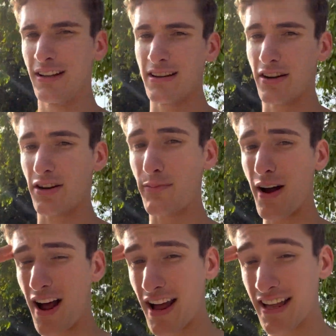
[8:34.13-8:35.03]
Now, your
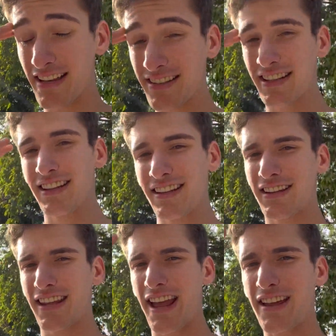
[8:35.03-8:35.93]
mind
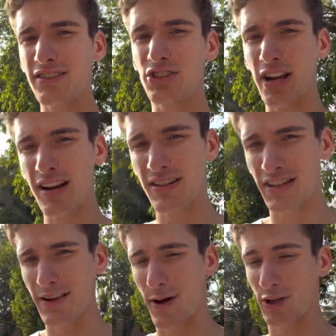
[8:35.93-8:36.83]
can change
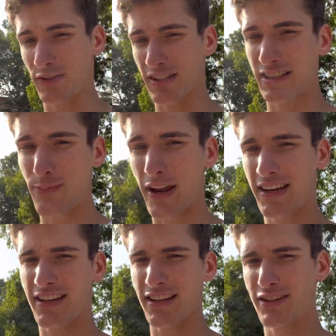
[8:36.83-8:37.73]
the amount of
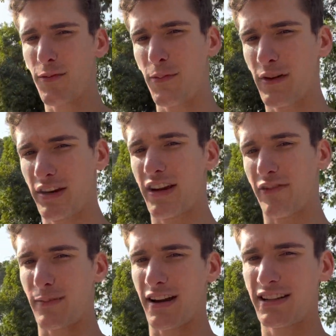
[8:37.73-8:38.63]
expected dopamine you get
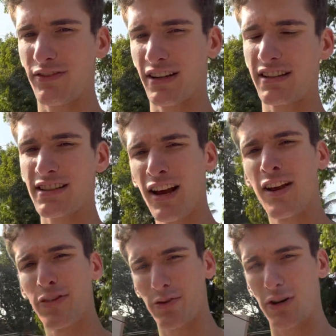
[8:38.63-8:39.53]
from activities
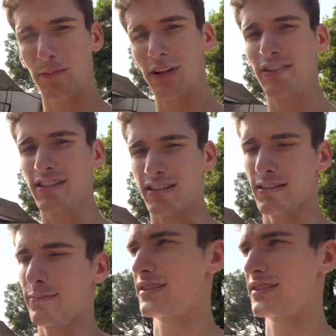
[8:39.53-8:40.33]
through your belief system.